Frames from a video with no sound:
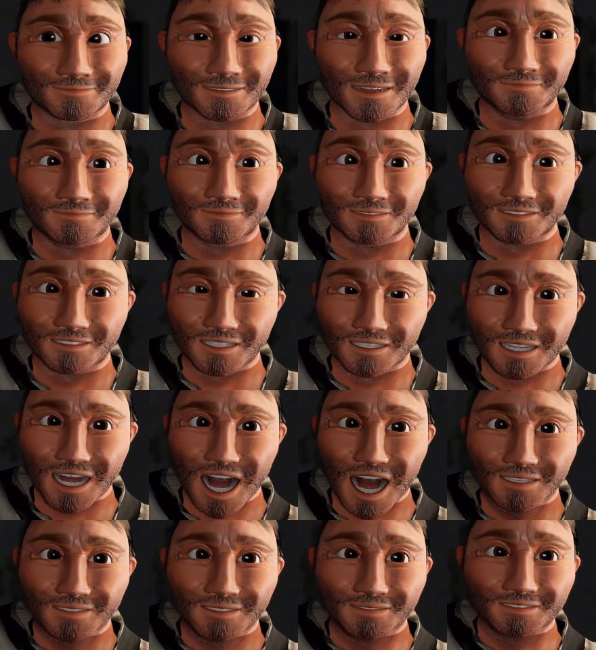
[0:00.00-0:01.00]
is a
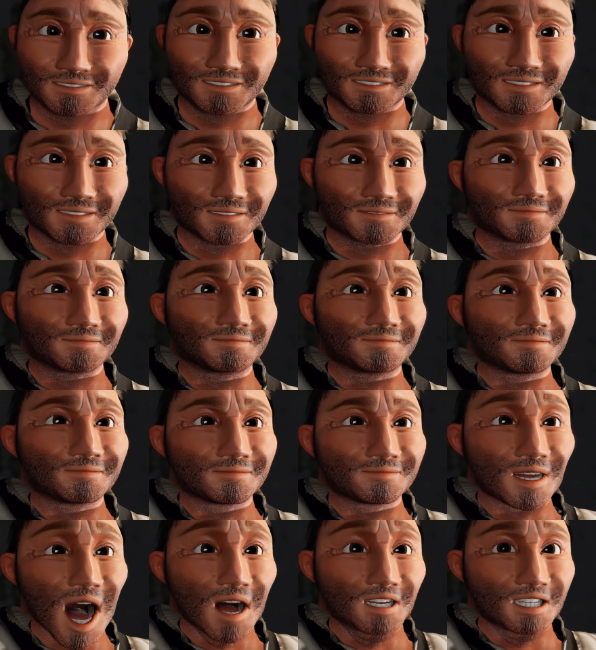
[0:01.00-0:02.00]
cave
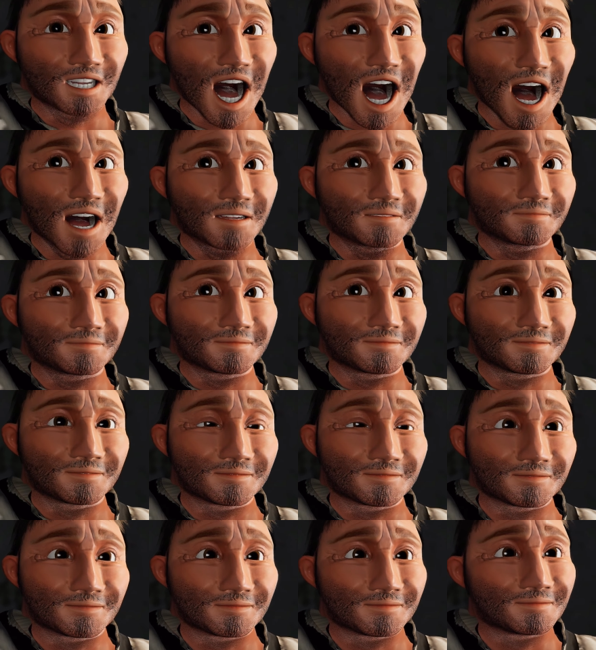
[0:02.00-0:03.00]
on the hill
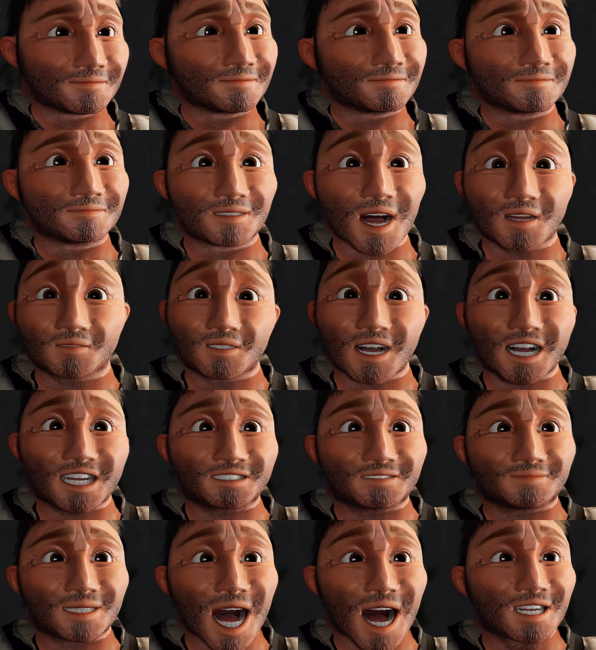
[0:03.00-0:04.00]
where the
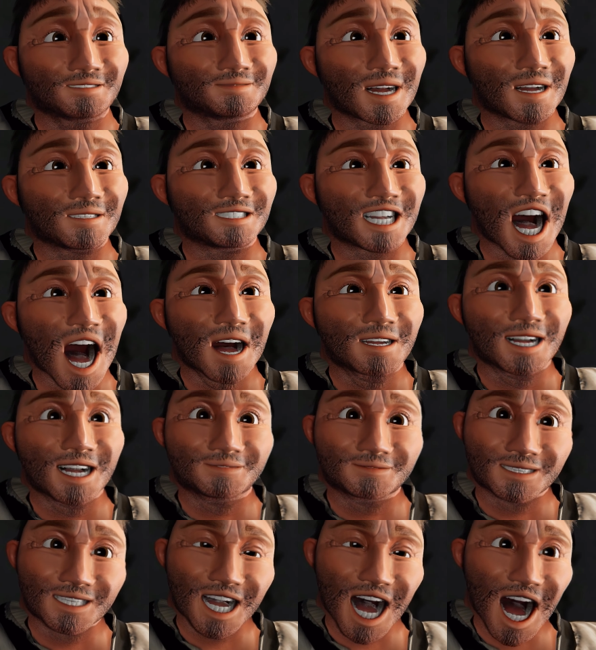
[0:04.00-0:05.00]
farmers keep
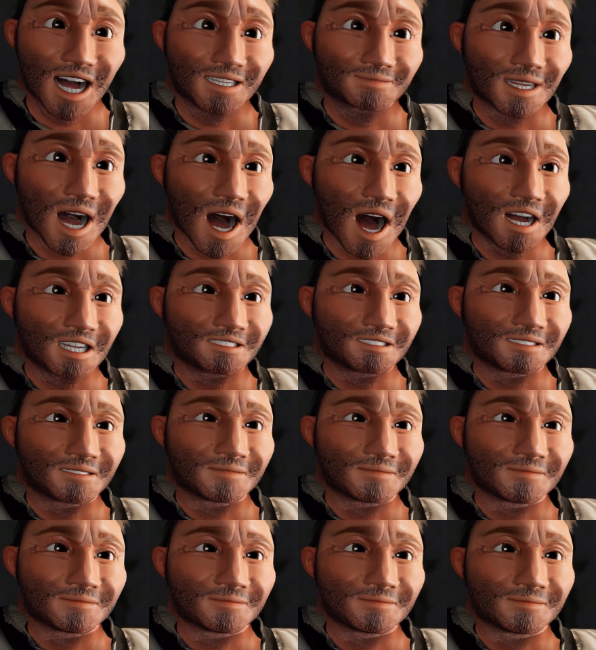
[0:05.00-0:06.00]
their animals.
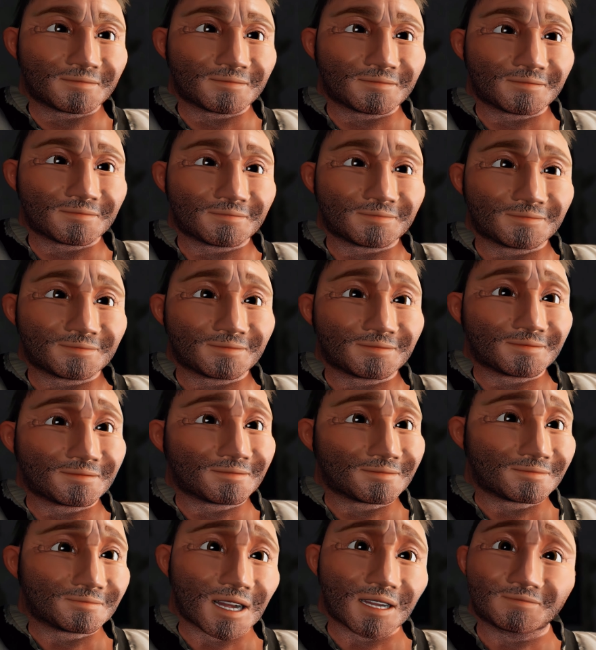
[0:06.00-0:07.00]

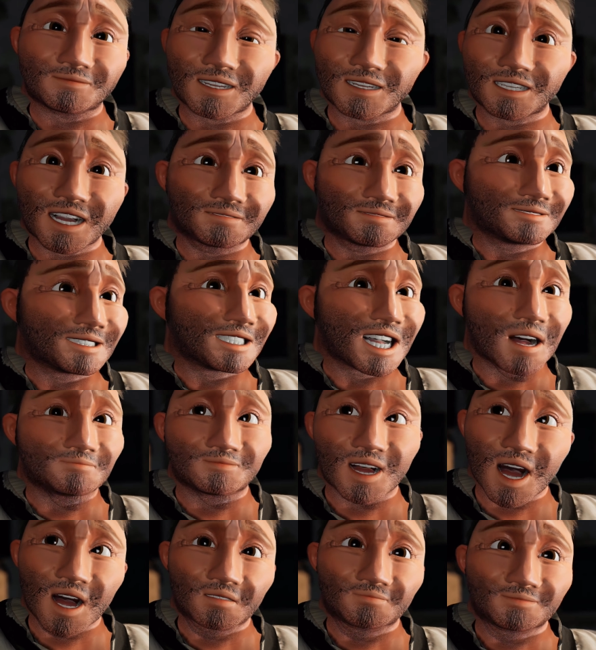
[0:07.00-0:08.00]
There is a
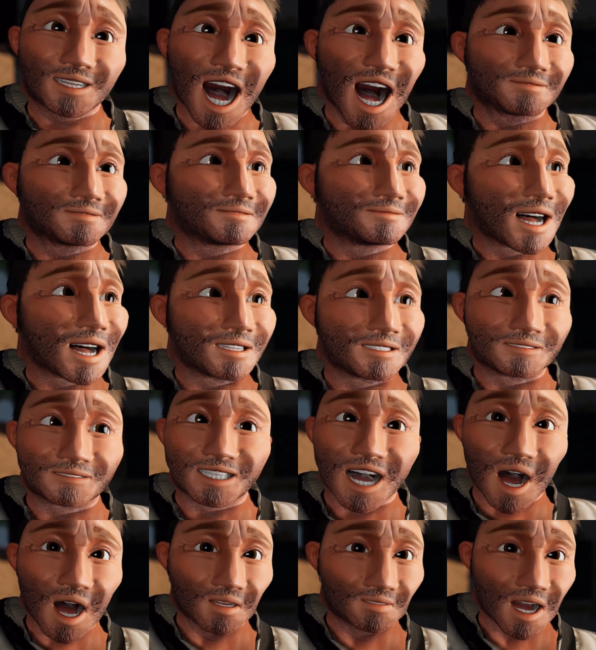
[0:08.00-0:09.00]
room there, but
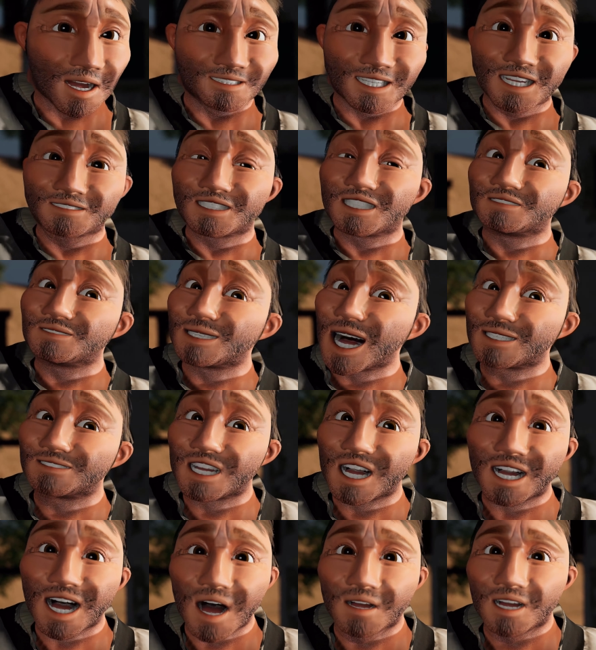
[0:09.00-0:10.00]
you will have to be with
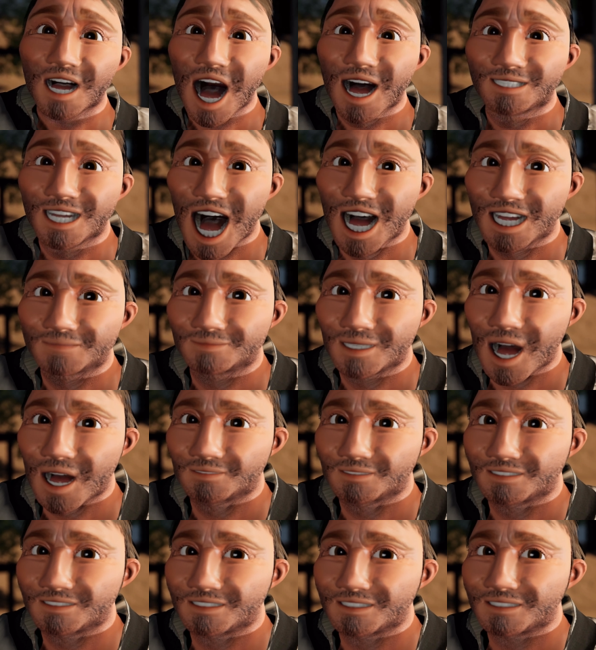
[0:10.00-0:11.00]
all of the
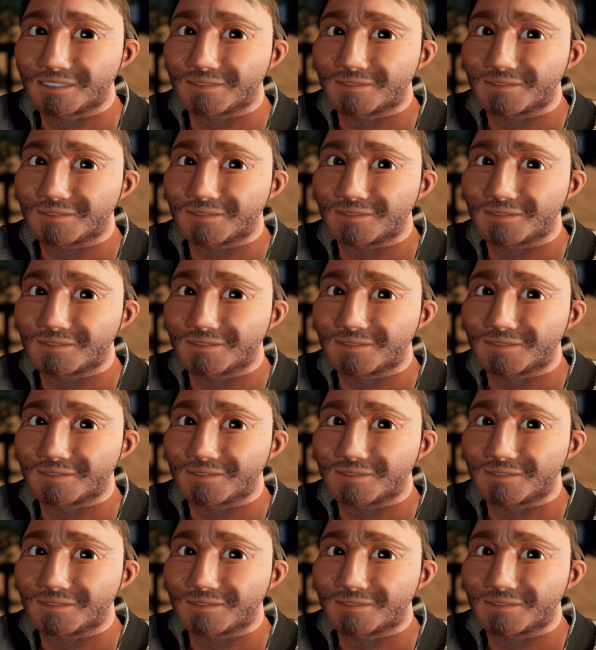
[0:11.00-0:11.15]
animals,"